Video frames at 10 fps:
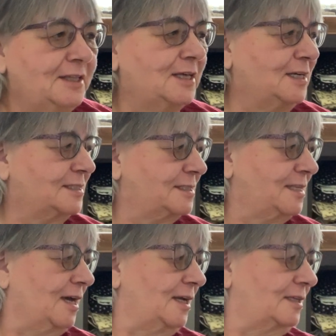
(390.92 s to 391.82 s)
that's
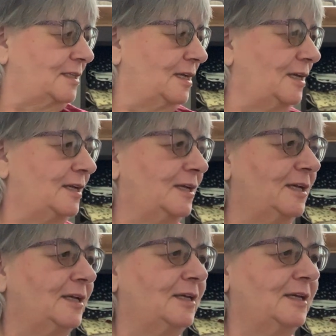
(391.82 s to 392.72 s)
that.
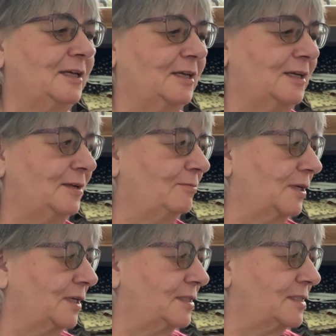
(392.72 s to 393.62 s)
And what
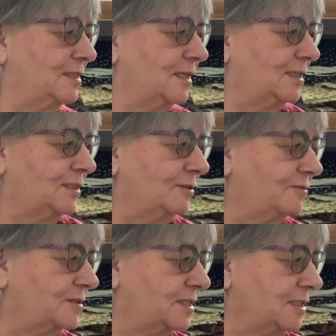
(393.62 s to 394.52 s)
else did I do
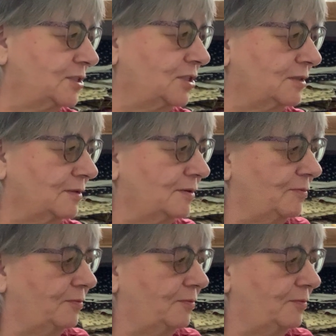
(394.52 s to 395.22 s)
for stitching?